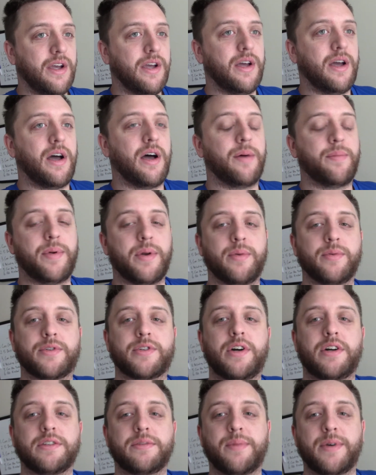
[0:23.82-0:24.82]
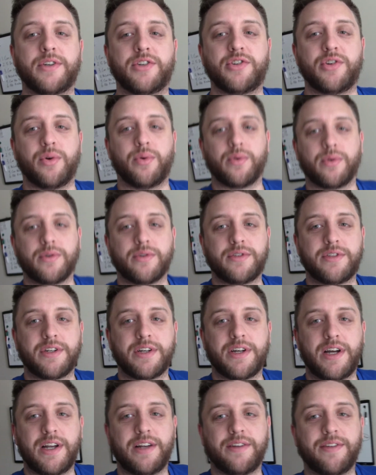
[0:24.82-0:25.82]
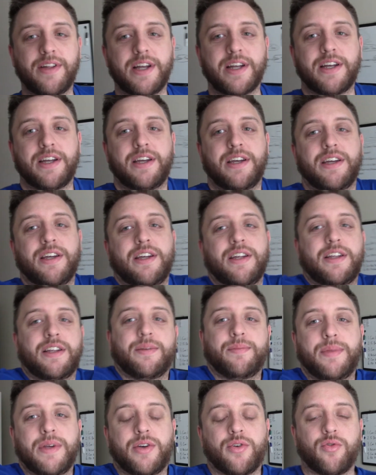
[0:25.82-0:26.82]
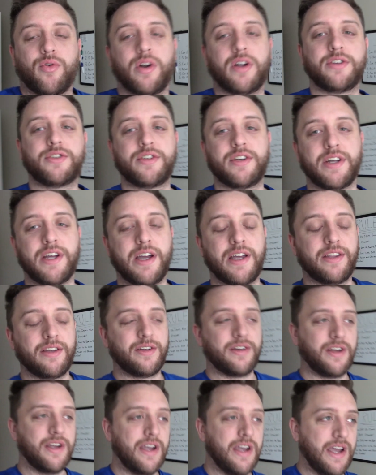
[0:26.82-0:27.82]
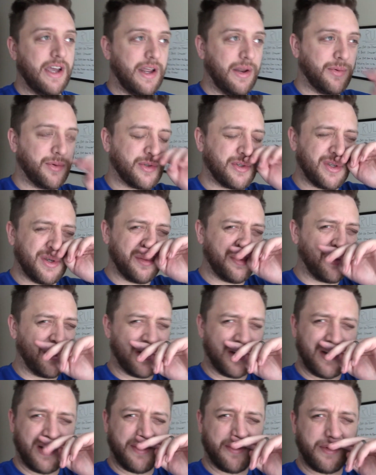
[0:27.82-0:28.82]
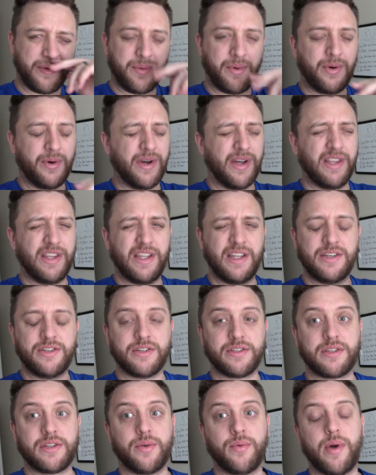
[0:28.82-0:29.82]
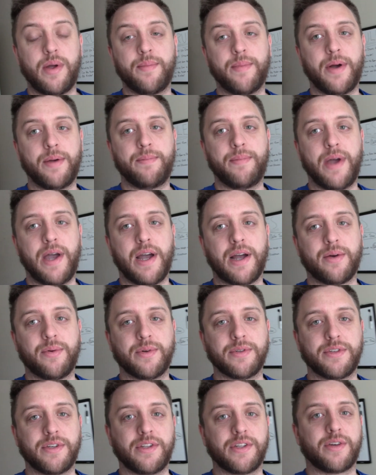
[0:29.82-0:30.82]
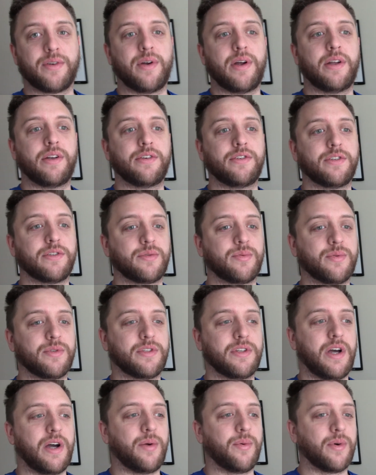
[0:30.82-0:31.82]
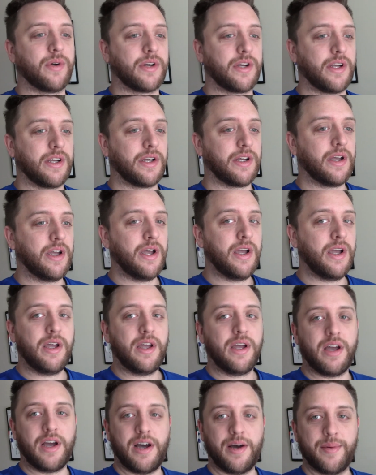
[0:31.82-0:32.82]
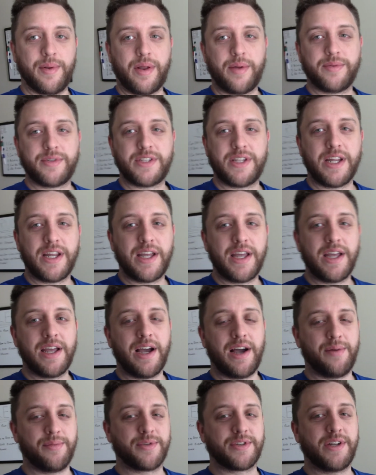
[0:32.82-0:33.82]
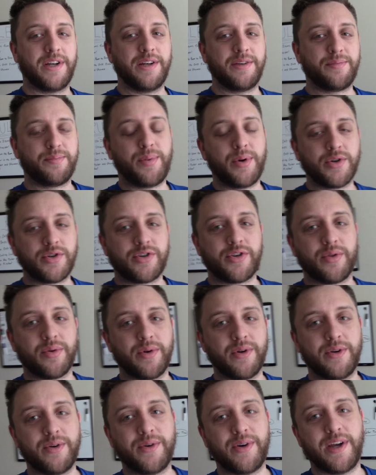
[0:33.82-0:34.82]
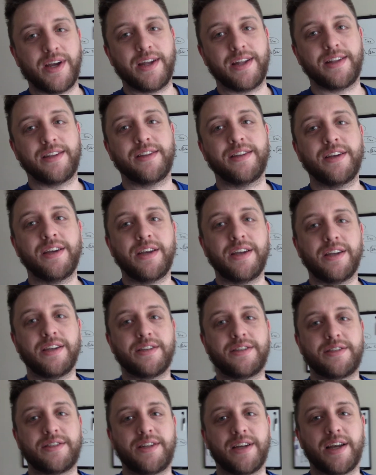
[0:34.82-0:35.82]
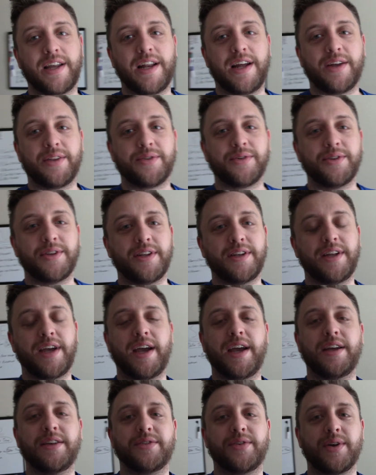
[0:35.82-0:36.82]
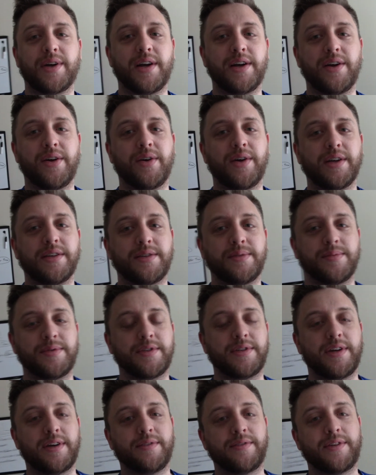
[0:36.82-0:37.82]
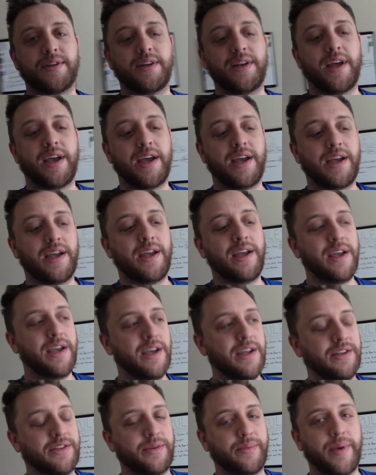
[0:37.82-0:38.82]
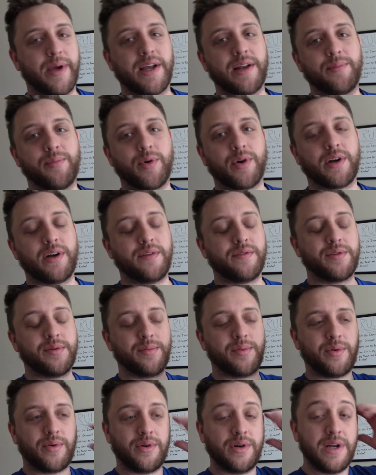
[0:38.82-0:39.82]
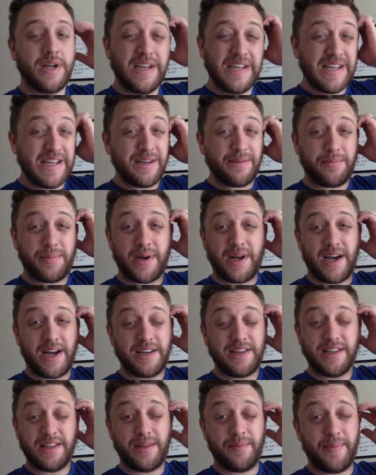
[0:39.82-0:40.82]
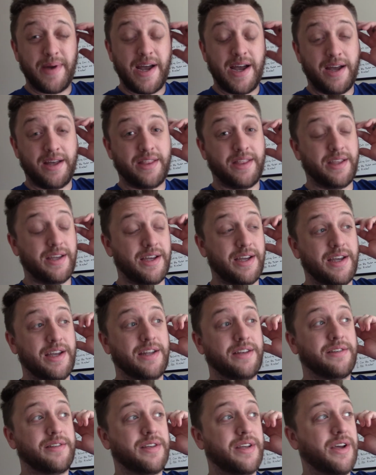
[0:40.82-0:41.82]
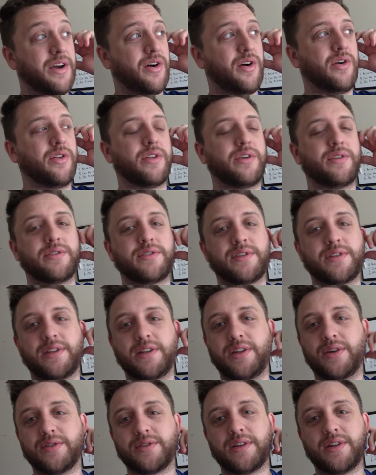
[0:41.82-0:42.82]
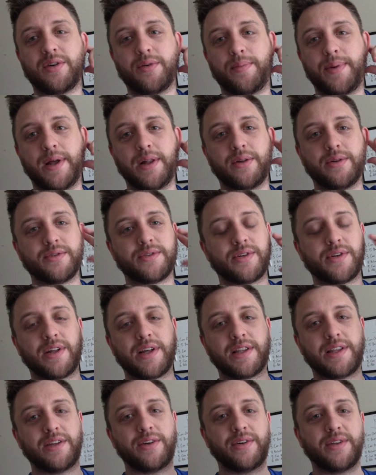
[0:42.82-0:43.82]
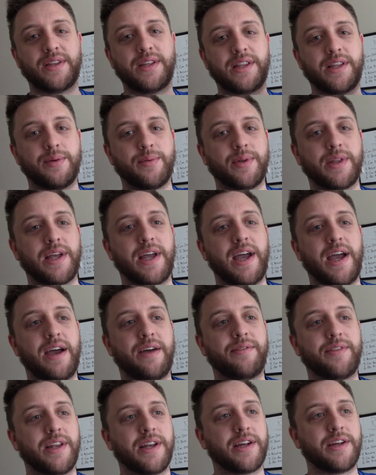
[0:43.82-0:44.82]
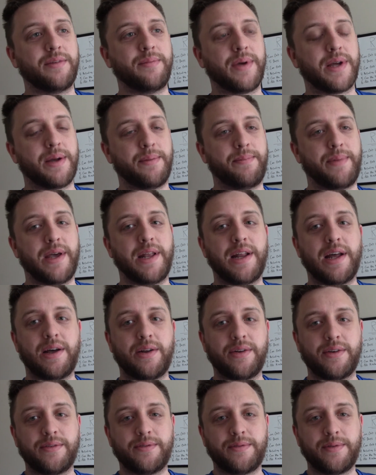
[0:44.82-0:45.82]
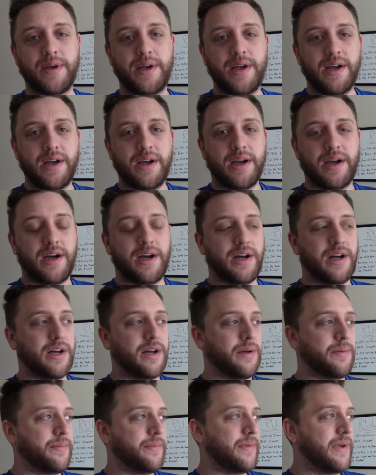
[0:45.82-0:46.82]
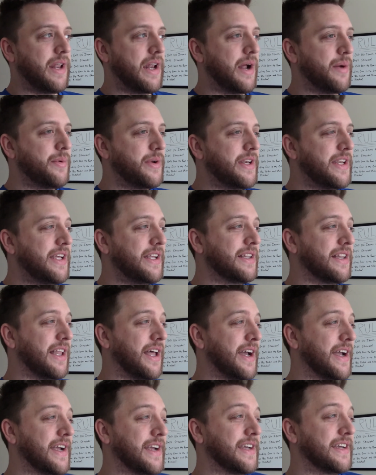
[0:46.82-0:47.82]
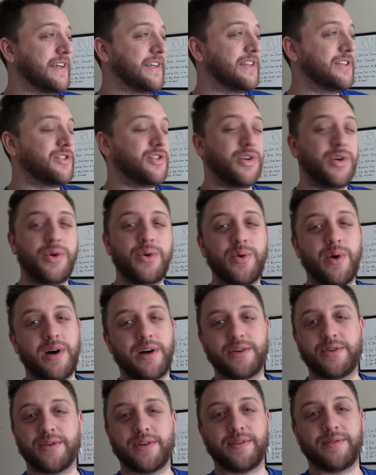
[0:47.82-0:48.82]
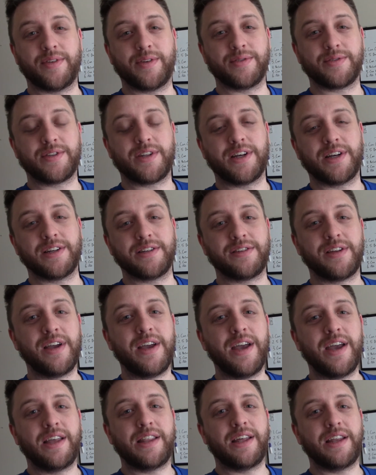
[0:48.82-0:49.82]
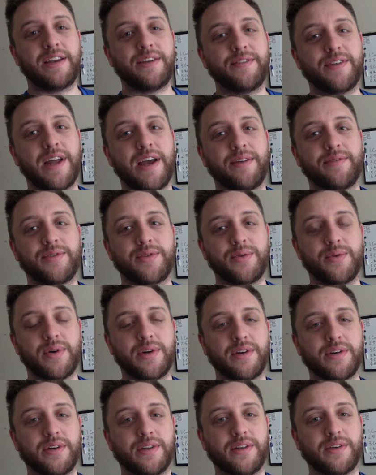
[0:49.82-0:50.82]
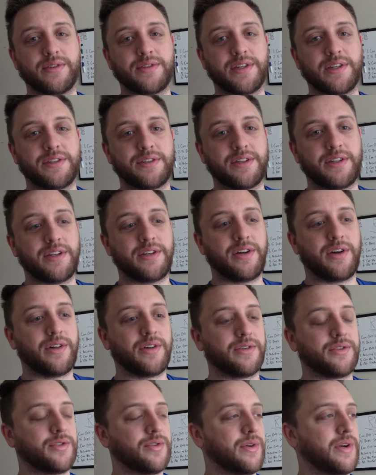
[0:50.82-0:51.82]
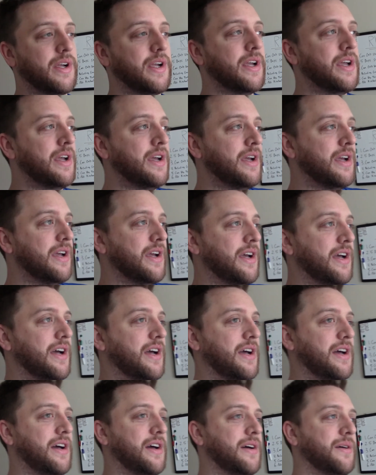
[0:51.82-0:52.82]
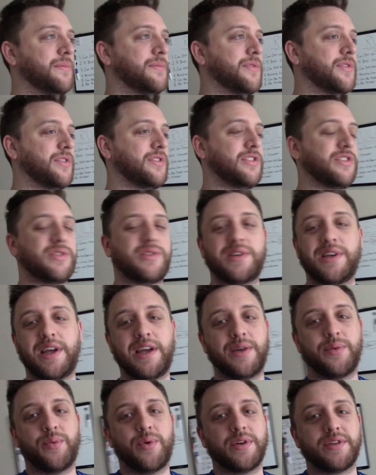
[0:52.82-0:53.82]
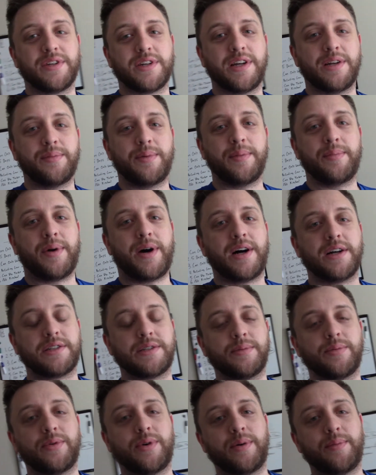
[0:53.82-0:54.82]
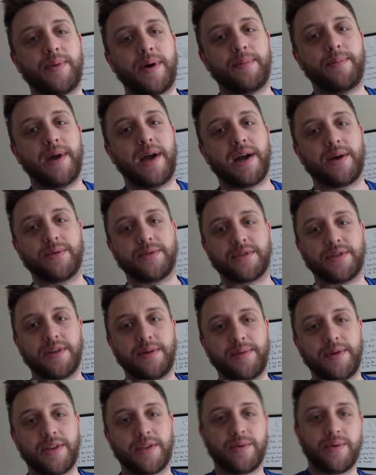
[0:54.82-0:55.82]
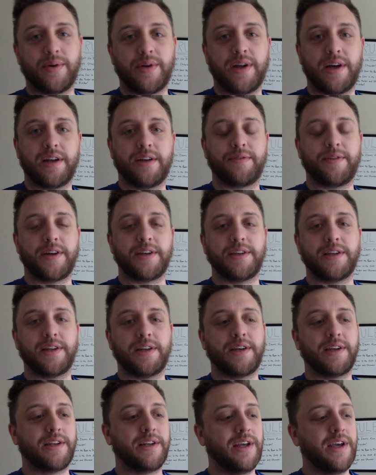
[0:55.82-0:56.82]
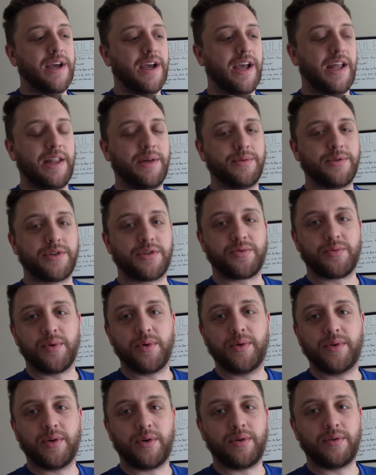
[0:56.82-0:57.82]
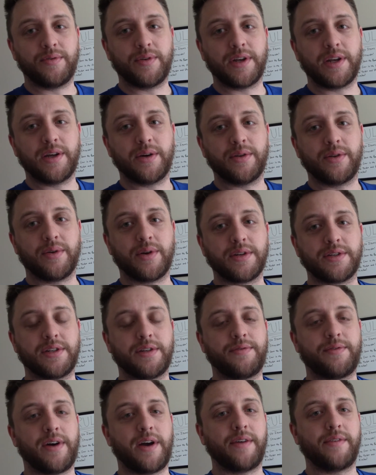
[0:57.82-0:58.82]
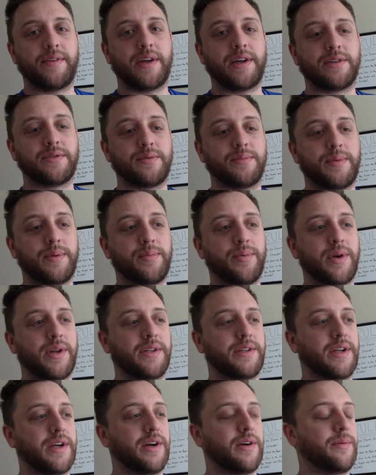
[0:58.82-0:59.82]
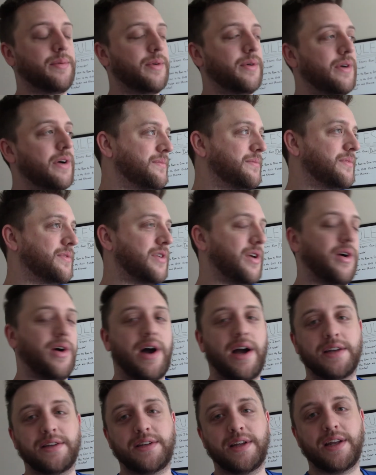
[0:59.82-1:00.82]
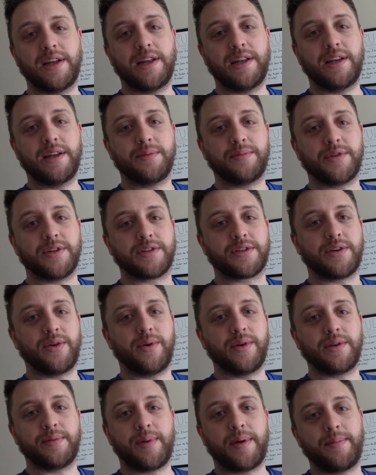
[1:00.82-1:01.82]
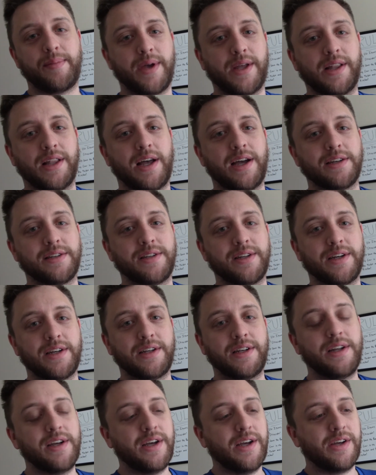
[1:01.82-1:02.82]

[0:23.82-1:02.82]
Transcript: But it was causing my shoulders to kind of like be crushed together. It was super uncomfortable, and then just the way my back was on the ground, it just was not working. And I was thinking I was going to push through and stick it out through the day so I could go get some stuff today to make it more comfortable. But I did the math, and all those little pillows are like the only thing they really have that I could make a bed out of. And I would need like 200 of those things. They didn't even have 200 of those things at the Dollar Tree. It wasn't going to be possible. My back was going to be thrown out if I did it, and that would just ruin the whole video. The rest of the 5 days would be pretty terrible. So I did end up just going to my bed last night.